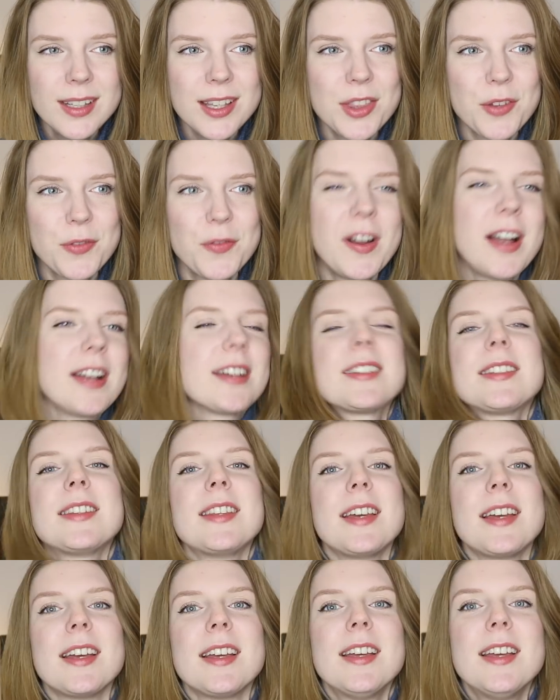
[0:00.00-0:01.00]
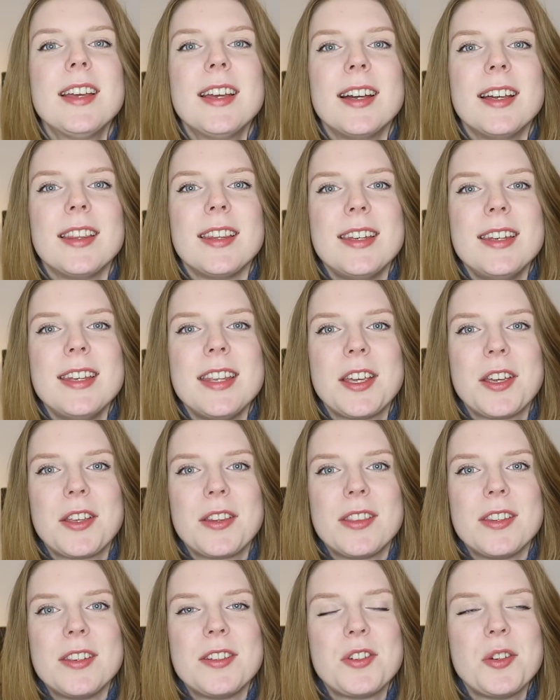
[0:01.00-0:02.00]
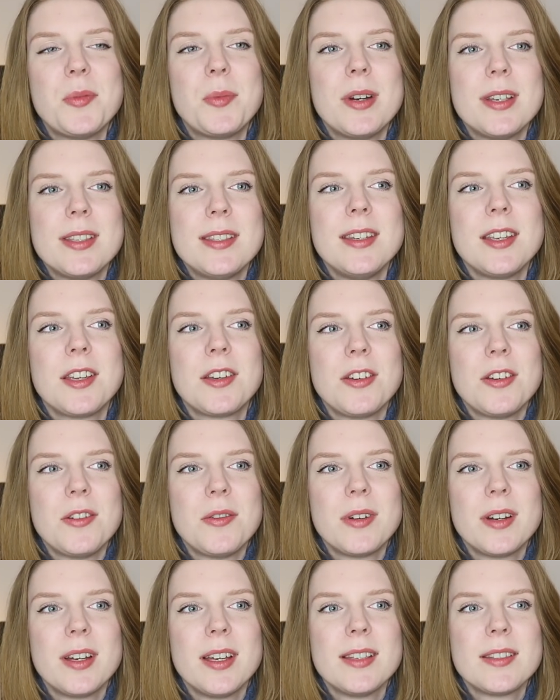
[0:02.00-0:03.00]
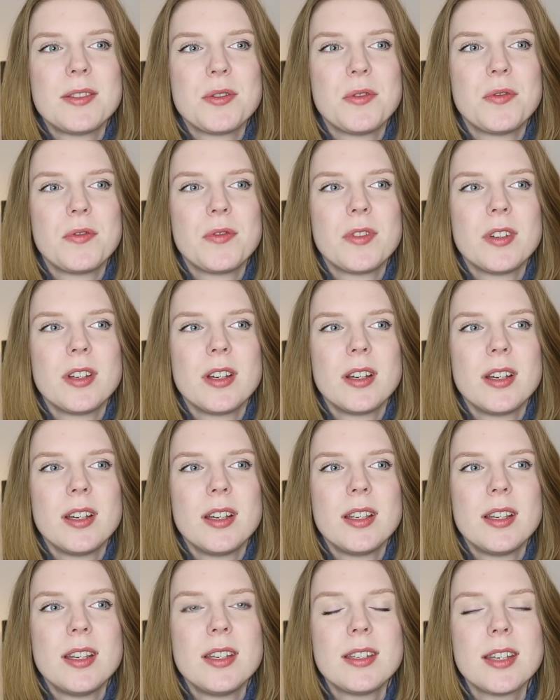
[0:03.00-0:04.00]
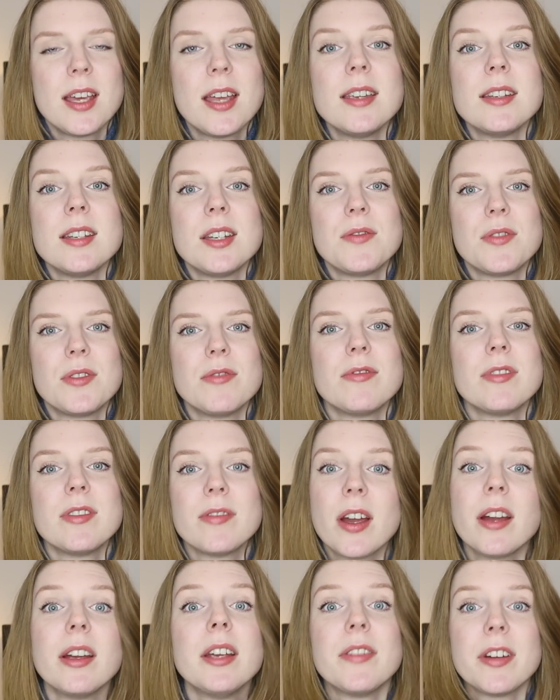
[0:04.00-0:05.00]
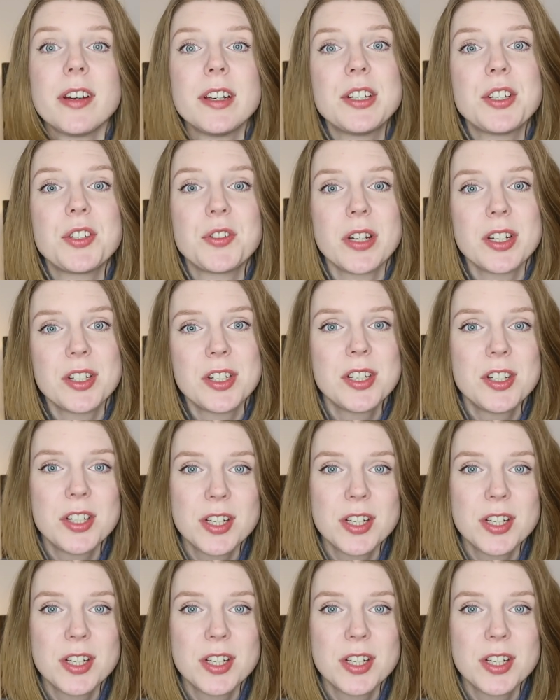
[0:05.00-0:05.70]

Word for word: the fact that the Nick, the True Bias Nikko is sort of intended for very very stretchy